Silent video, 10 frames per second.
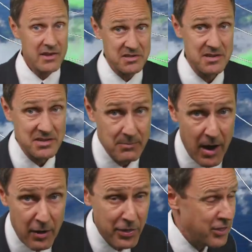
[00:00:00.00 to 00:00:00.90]
The system
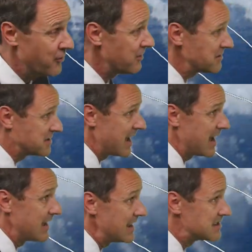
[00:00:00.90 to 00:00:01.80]
on
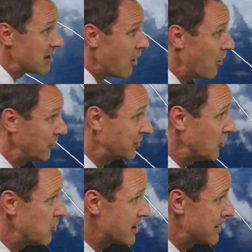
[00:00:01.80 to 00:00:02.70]
Thursday is
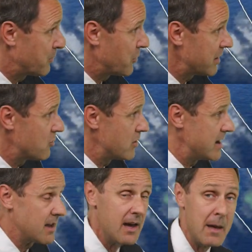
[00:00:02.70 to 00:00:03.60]
also looking pretty
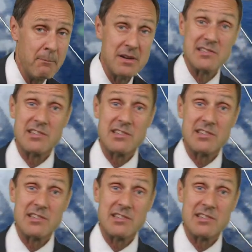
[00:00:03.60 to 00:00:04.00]
weak, but